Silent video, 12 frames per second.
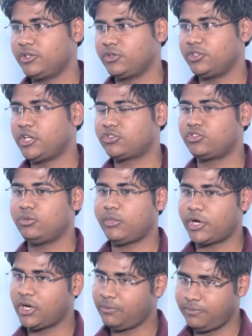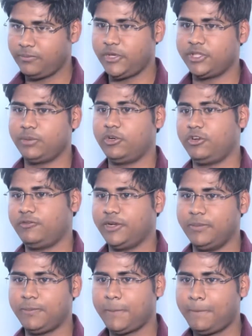So you have to mug up at that point
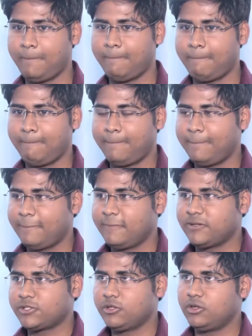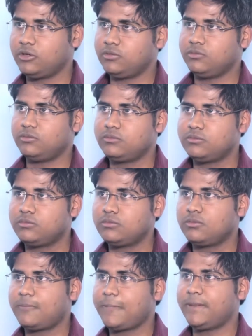of time. So
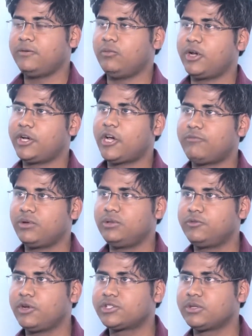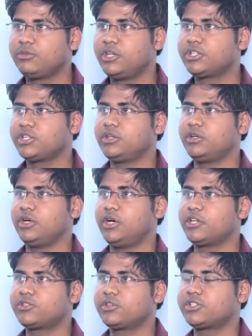one and a half months before examination,
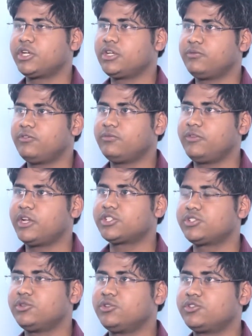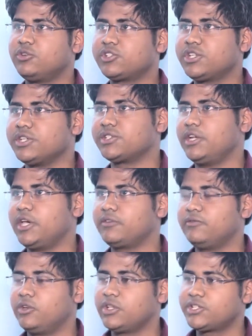uh, I used to study from various sources,
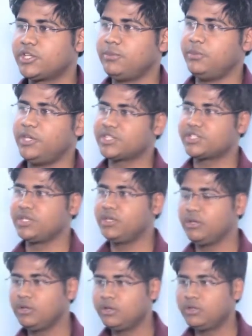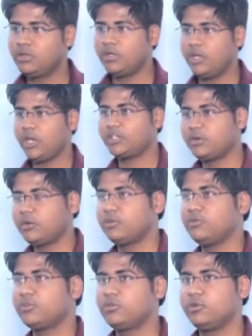like you can say B S C, another
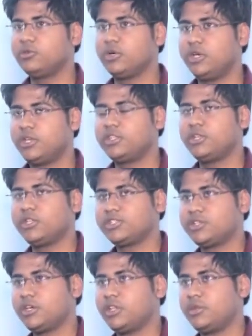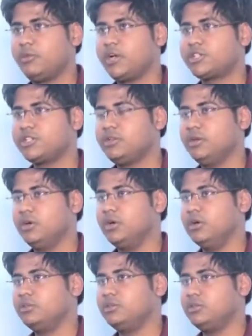one book, uh, there is another magazine,
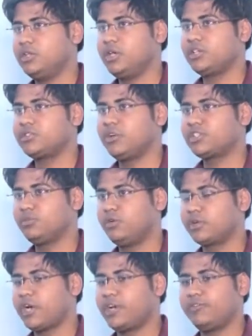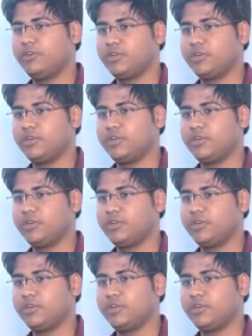uh, there is much more current